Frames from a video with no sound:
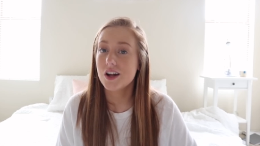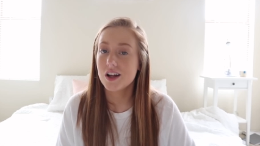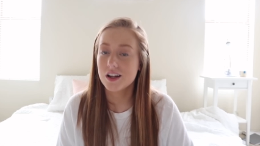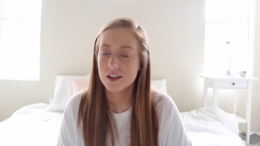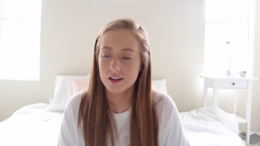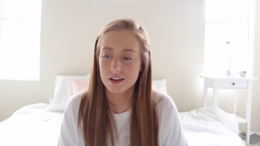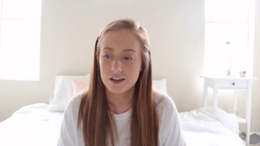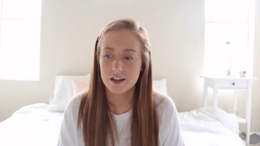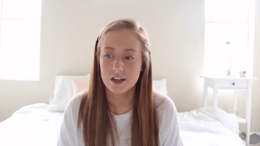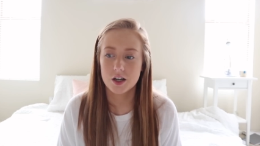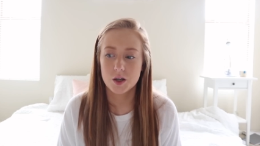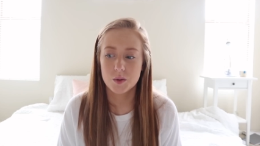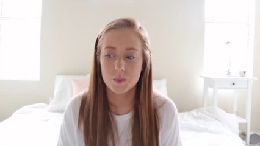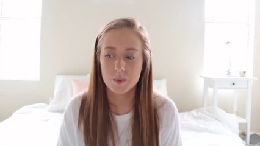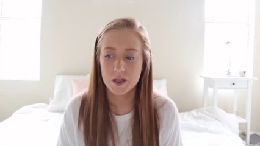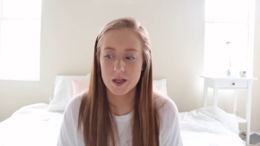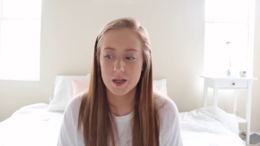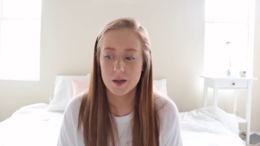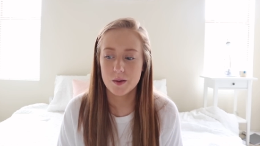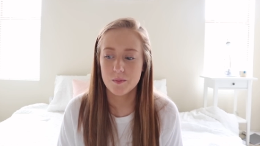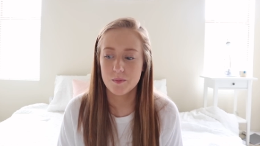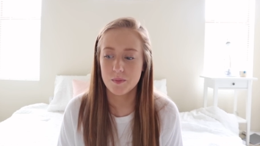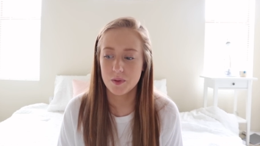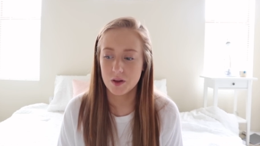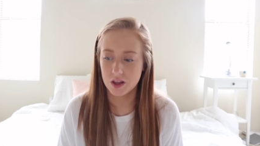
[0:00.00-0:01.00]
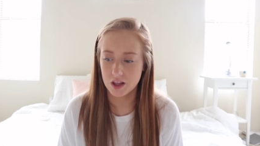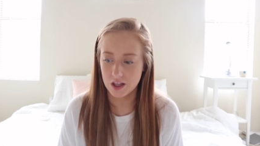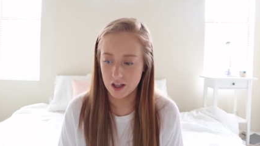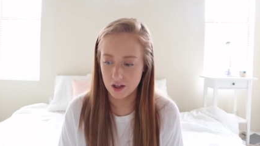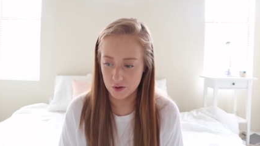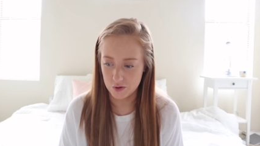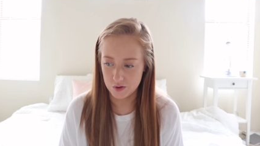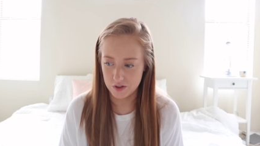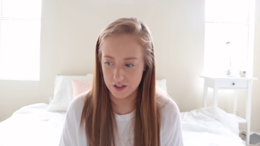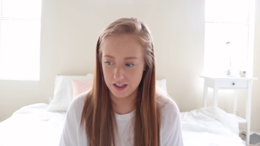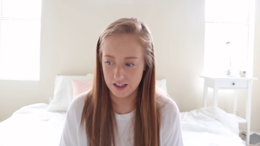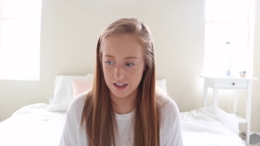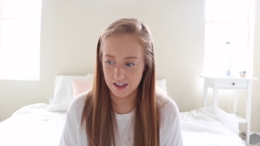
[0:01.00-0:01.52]
a little bit
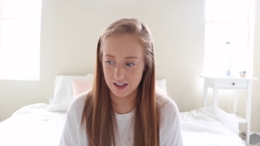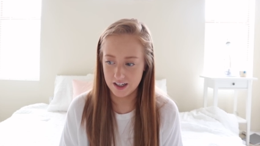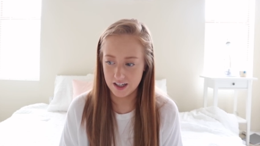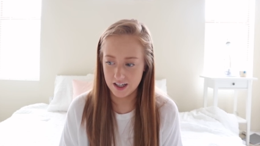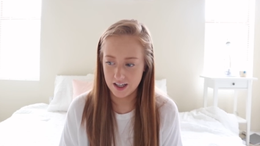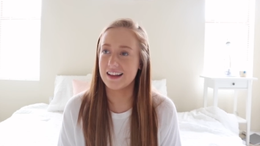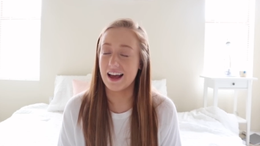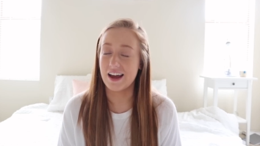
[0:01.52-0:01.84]
bloated.